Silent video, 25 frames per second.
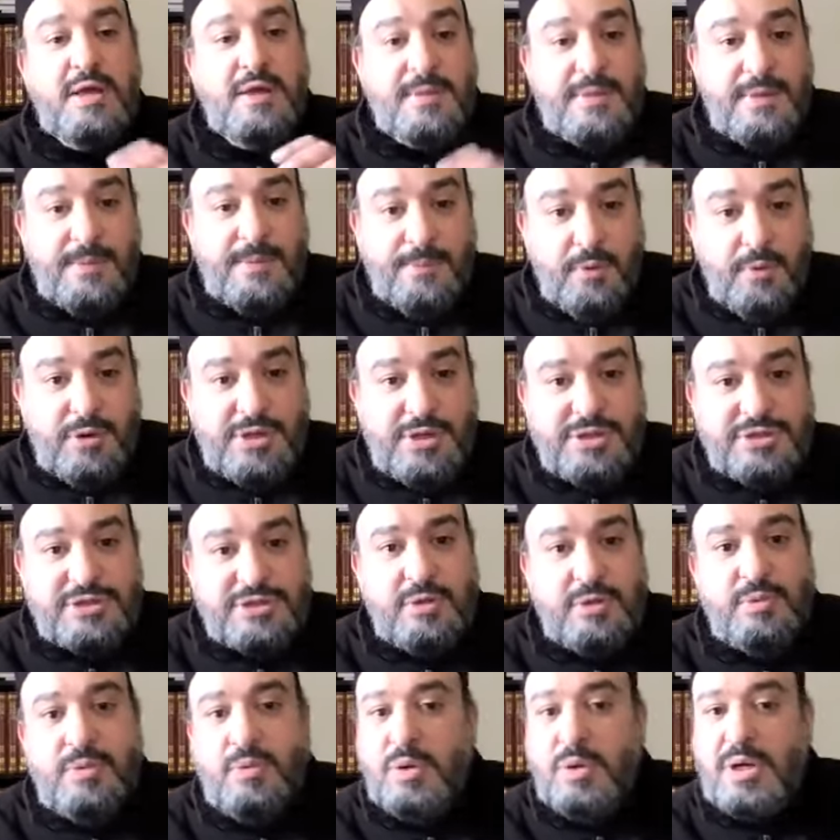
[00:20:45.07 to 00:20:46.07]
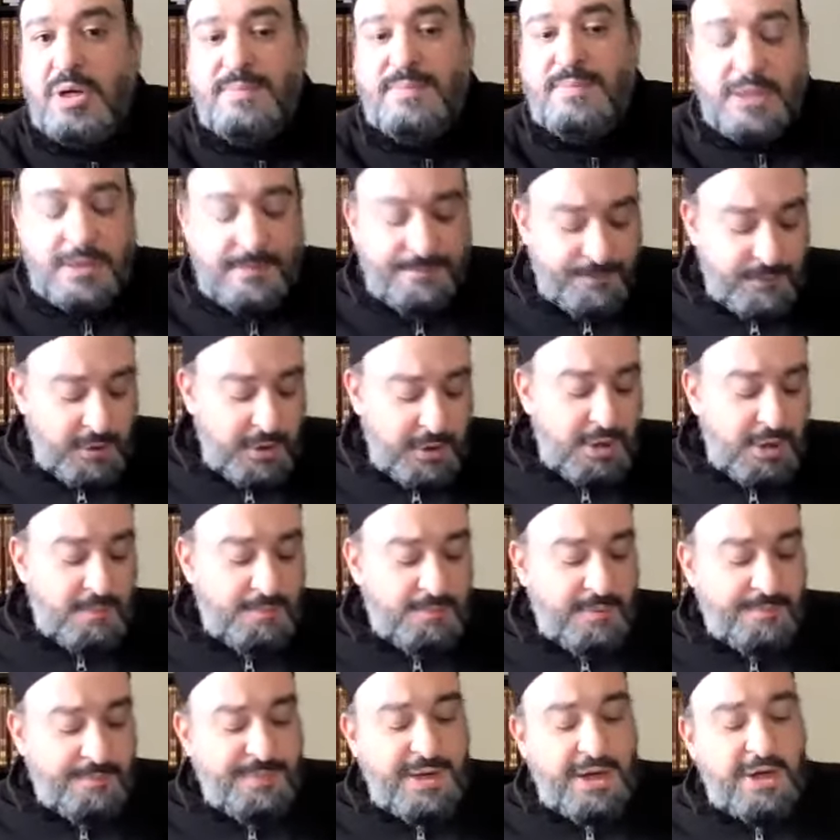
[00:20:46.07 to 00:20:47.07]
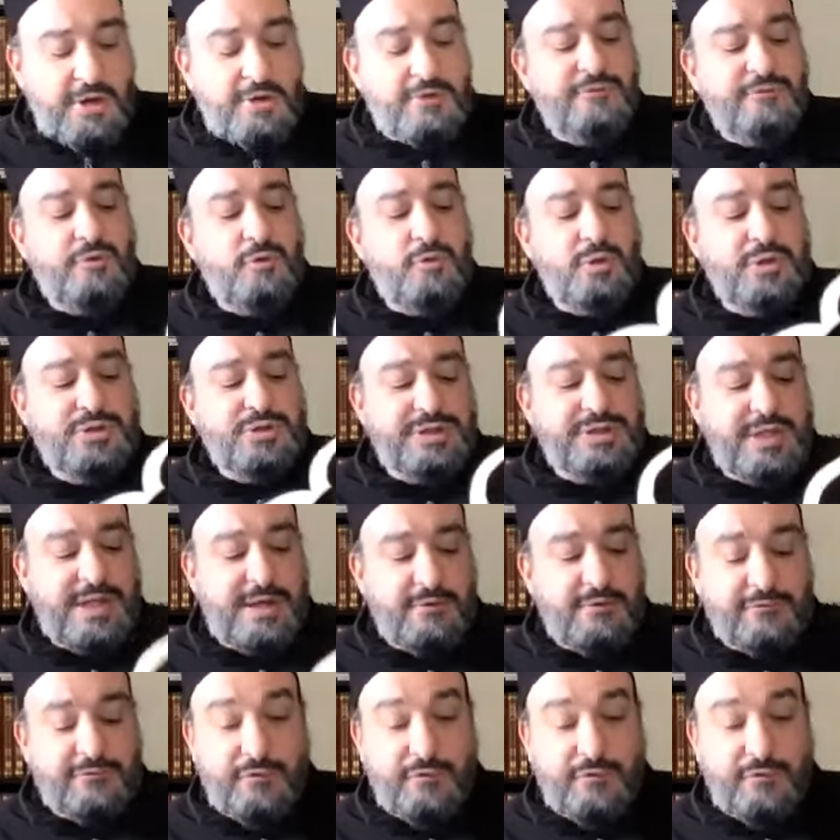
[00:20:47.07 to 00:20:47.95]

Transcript: The point is that we want to be prepared for what's that